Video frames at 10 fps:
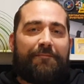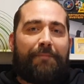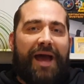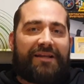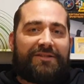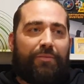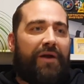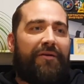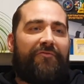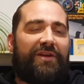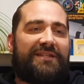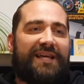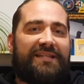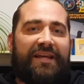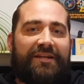back to wherever it is
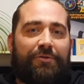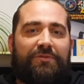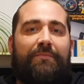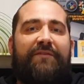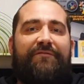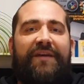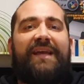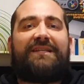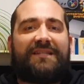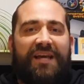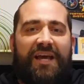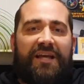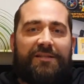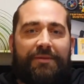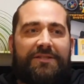they're sending them to be fixed,
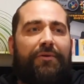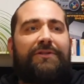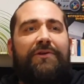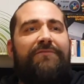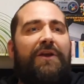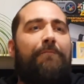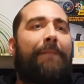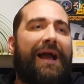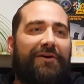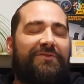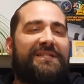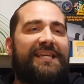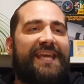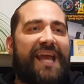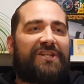to be sold. I don't know if they're back on the
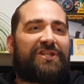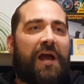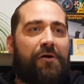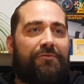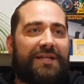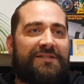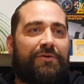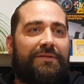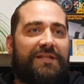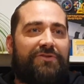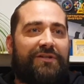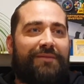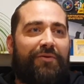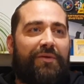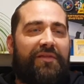Cex shelves, that's always interests
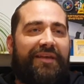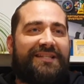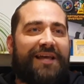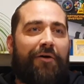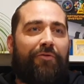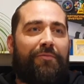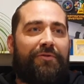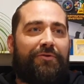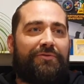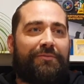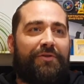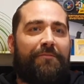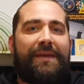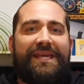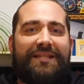me, or whether they sell them through some other
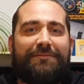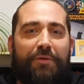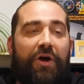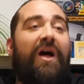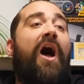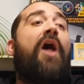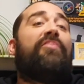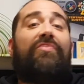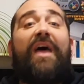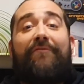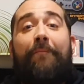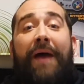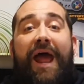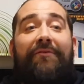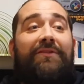means, but they're
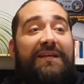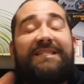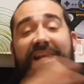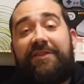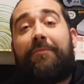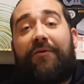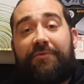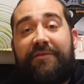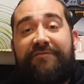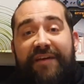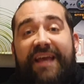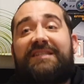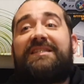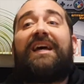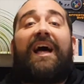sending them off to be
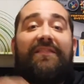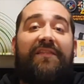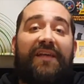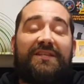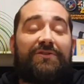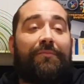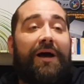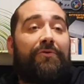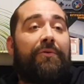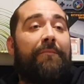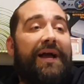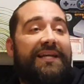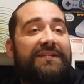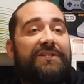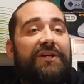fixed, and then they're somehow coming back
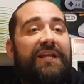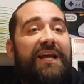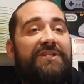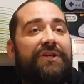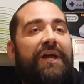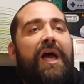into circulation.